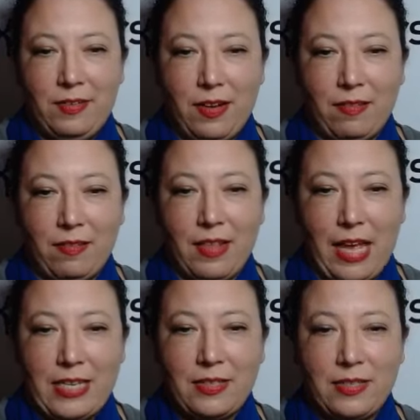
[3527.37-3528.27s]
you know,
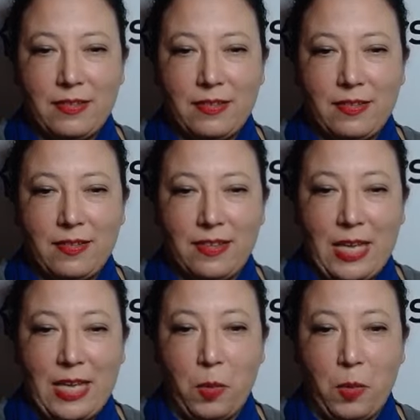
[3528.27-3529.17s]
that's
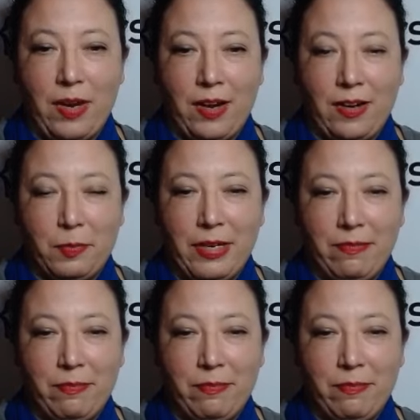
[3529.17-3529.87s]
what we are.